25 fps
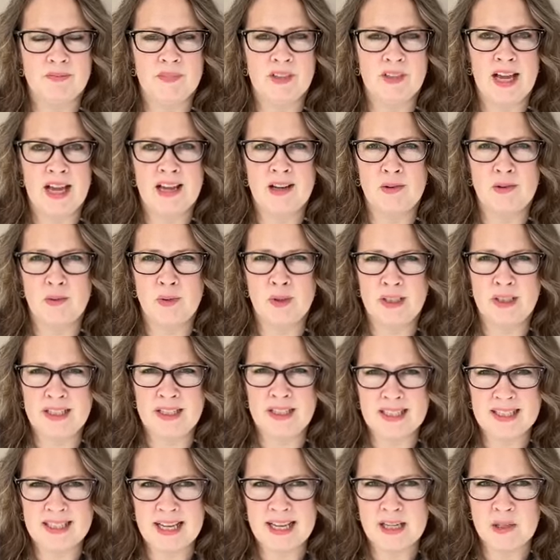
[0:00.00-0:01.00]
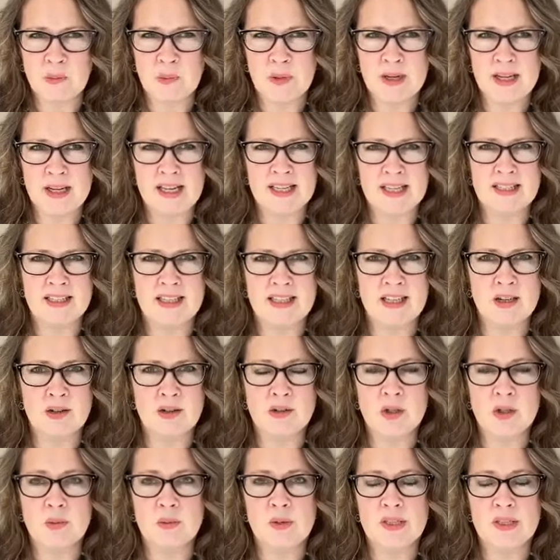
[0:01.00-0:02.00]
gotten really sideways and they
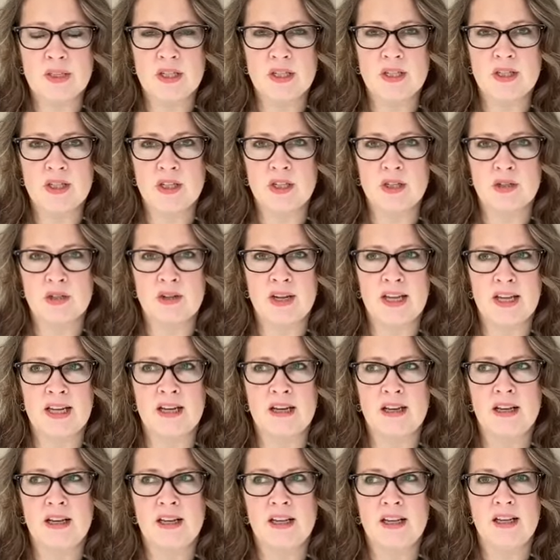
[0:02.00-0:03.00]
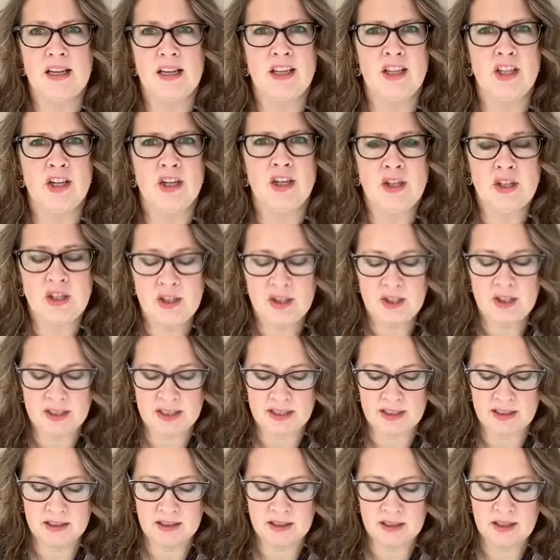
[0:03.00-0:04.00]
don't know what to do, and they're
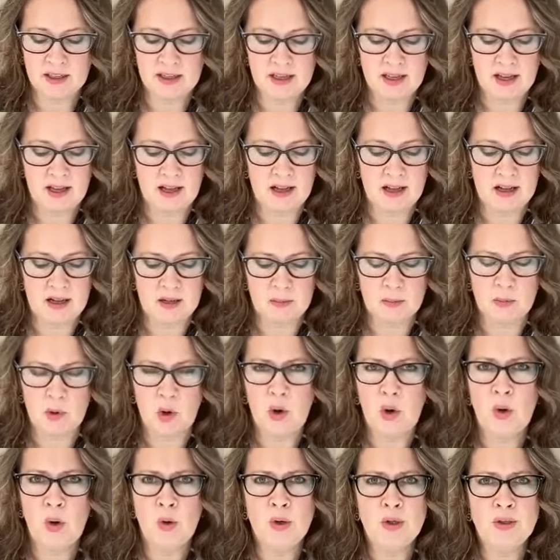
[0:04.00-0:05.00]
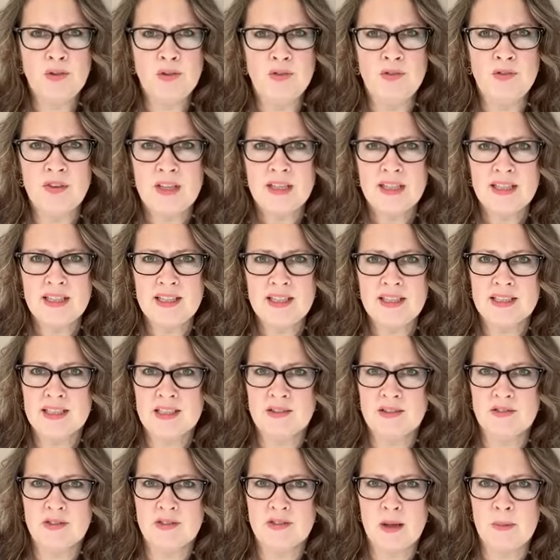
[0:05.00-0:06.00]
hurting. Old feelings
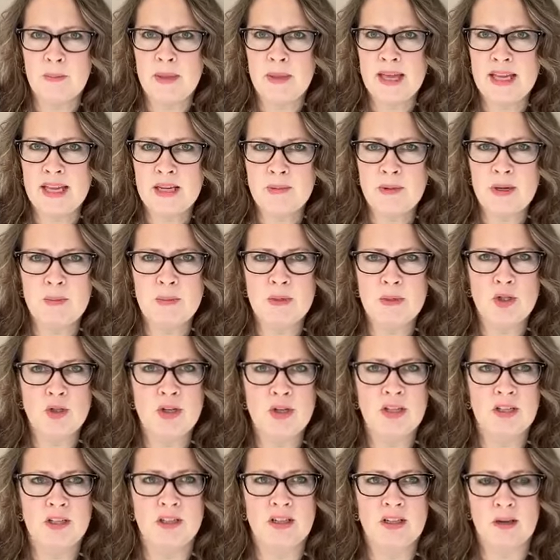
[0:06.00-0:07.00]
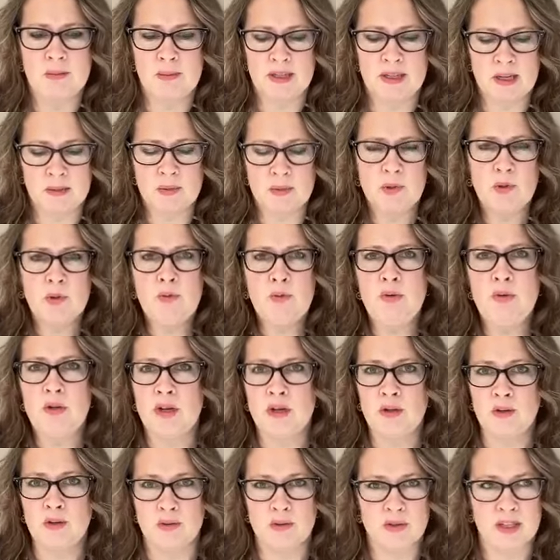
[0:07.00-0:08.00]
of abandonment and betrayal are coming up. Who
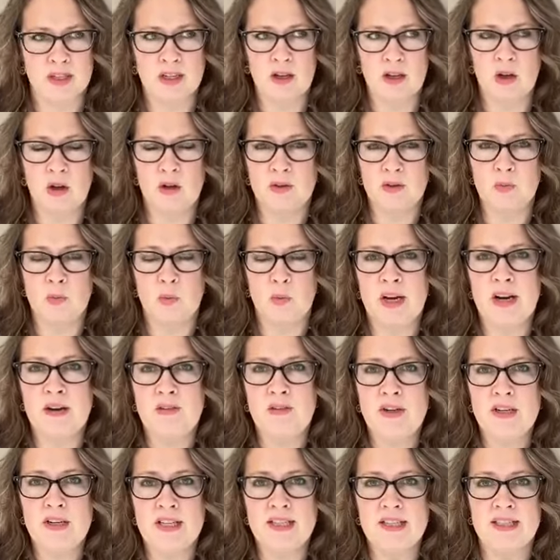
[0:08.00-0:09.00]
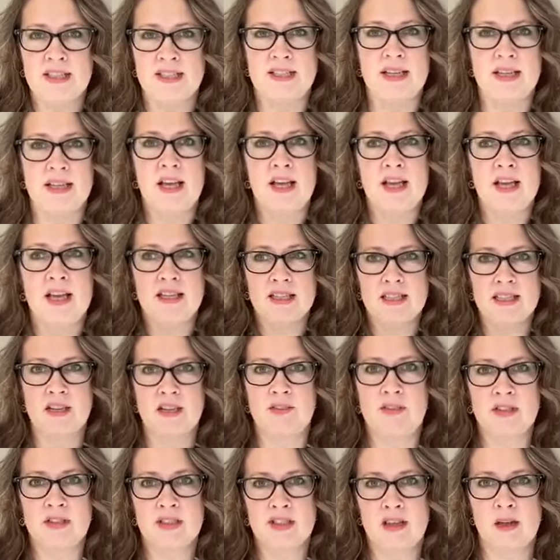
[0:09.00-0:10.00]
knows? Like, whatever it is, it's
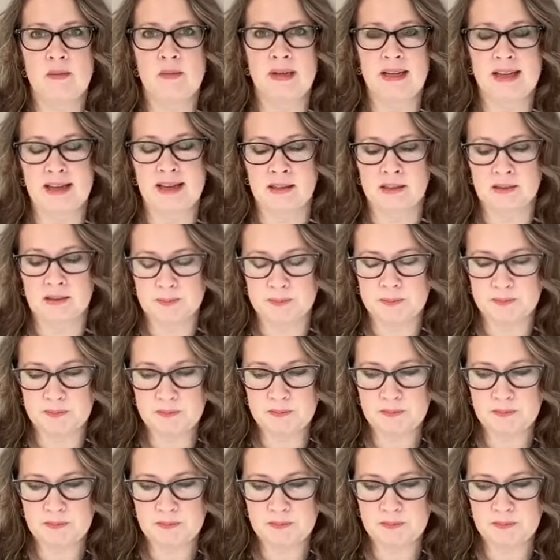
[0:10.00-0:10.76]
stuff is coming out.